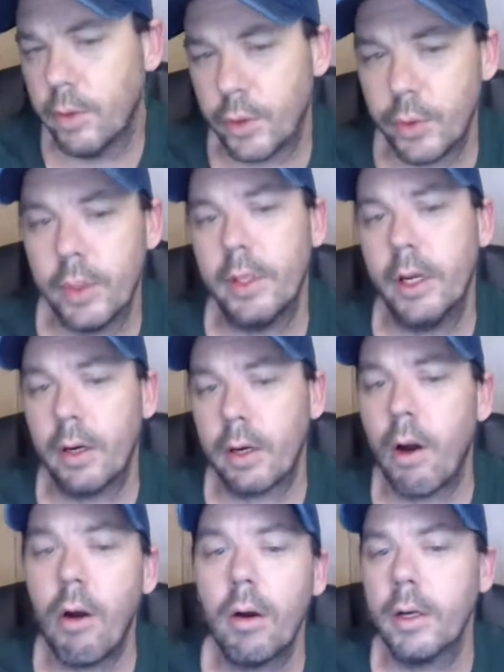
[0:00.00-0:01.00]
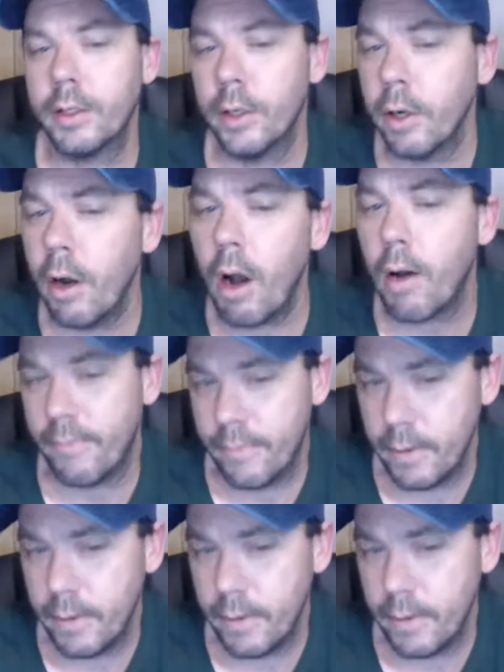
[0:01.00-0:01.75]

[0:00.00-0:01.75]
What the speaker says: threw it in their car, and took off.